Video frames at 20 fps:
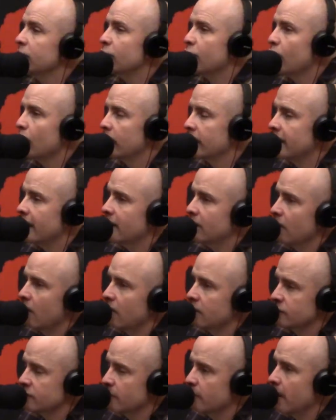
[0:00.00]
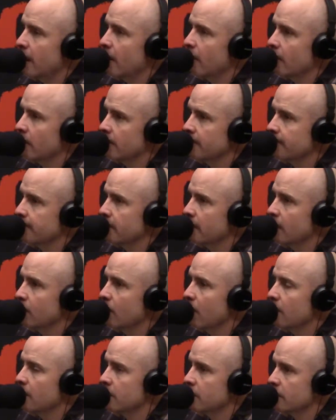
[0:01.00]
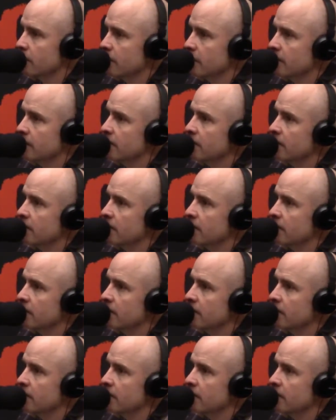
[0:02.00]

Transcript: The 48 Laws of Power by Robert Greene.